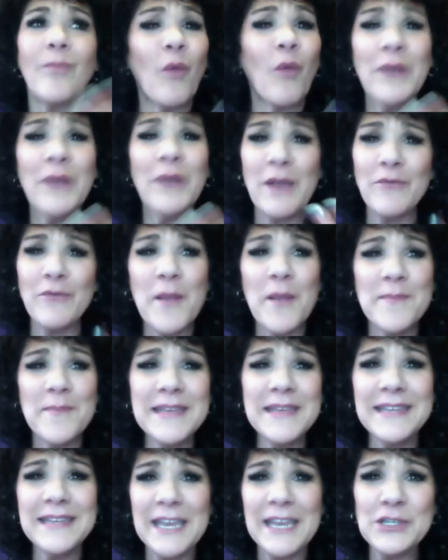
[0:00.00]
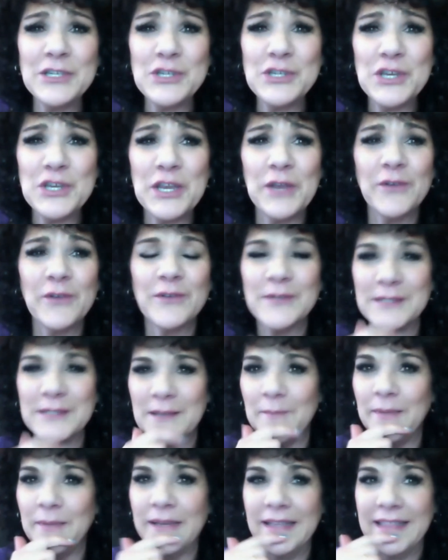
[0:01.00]
whenever I meet an engineer or
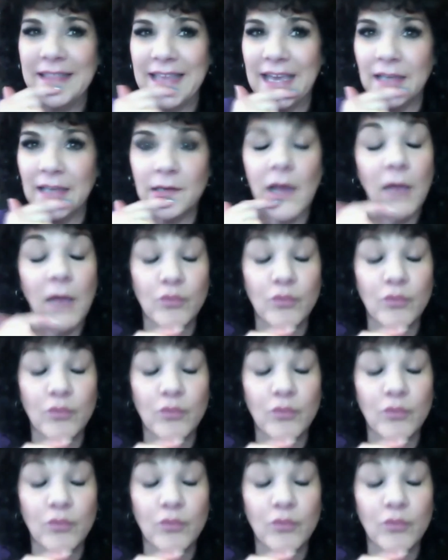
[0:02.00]
somebody that